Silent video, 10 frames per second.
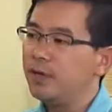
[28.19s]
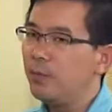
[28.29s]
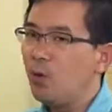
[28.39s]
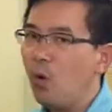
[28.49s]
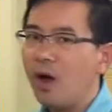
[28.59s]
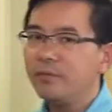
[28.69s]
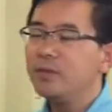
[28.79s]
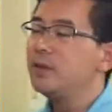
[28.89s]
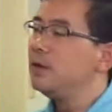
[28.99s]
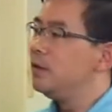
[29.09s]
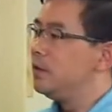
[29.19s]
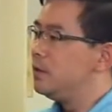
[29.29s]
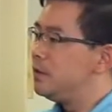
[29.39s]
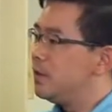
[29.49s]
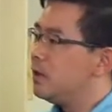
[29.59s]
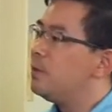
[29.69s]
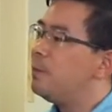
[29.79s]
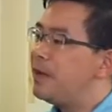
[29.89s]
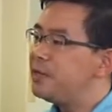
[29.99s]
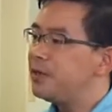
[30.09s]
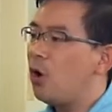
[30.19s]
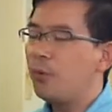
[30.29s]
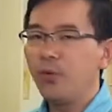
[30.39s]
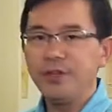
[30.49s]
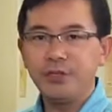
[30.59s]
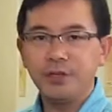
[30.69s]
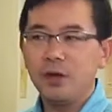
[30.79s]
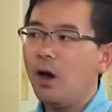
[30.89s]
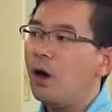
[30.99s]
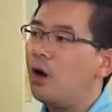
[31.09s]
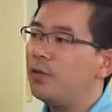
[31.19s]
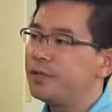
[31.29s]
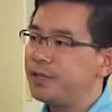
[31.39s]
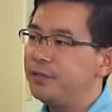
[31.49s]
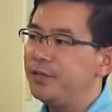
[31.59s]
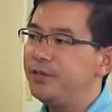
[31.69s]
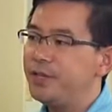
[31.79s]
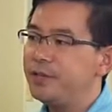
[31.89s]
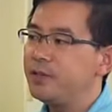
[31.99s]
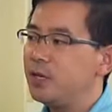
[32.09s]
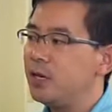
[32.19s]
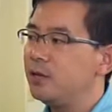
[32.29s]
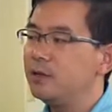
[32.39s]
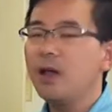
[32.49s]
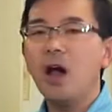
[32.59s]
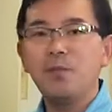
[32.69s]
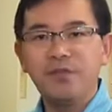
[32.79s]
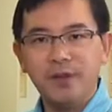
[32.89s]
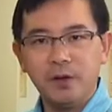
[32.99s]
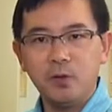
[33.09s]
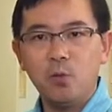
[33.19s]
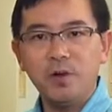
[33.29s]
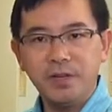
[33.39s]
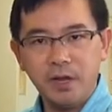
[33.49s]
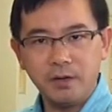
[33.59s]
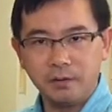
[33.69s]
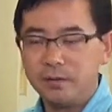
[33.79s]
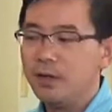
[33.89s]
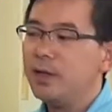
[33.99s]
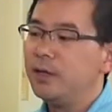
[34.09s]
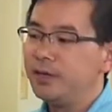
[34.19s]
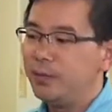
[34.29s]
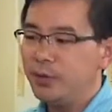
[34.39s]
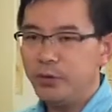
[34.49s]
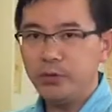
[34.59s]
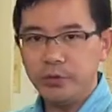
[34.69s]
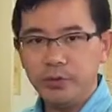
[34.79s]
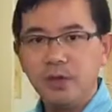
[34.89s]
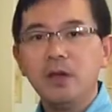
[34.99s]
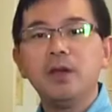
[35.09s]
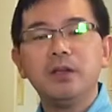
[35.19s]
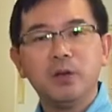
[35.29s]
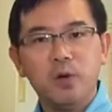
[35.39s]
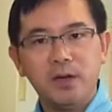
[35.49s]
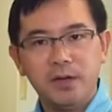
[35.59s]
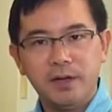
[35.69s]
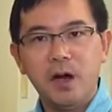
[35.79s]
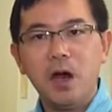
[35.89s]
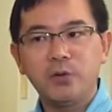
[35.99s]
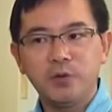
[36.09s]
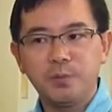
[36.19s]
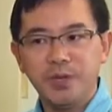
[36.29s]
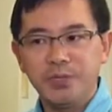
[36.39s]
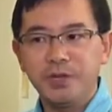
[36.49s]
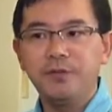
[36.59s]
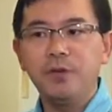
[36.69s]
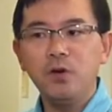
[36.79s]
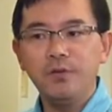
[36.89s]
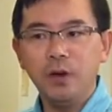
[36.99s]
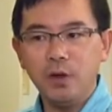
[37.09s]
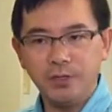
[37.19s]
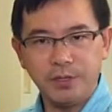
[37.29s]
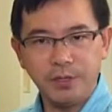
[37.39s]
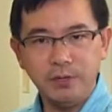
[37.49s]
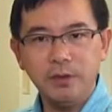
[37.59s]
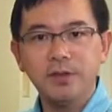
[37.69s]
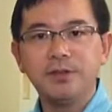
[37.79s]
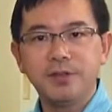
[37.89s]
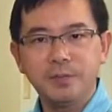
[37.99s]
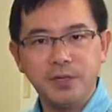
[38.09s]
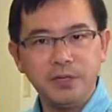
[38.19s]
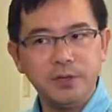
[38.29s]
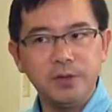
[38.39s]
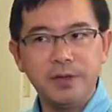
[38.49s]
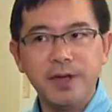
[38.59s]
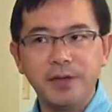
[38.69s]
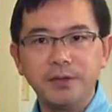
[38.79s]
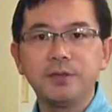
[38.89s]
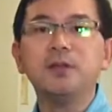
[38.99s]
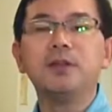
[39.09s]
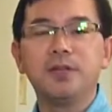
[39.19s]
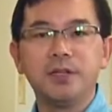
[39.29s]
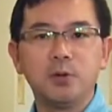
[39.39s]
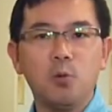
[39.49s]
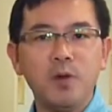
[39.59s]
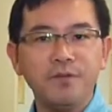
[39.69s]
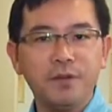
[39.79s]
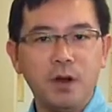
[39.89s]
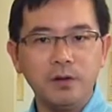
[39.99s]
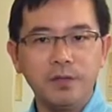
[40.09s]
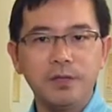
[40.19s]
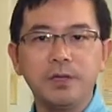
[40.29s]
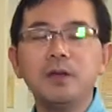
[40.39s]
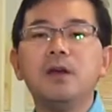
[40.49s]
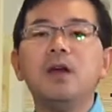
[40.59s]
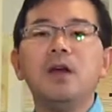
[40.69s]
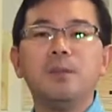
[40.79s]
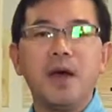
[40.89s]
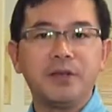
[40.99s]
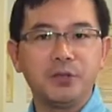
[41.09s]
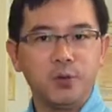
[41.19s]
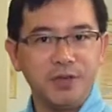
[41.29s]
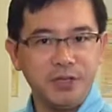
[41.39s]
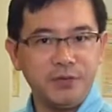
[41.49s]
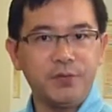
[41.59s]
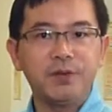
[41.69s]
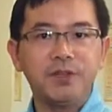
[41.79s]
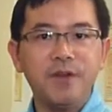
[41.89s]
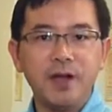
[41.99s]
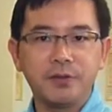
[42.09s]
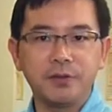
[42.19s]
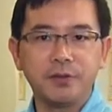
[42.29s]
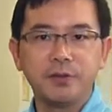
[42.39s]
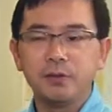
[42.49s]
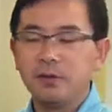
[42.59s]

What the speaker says: Number one, the basic operation of C15 turn arm-filled wind tunnel. Number two, you will learn how to measure flow velocity. In this particular case, that's the wind velocity by three different devices: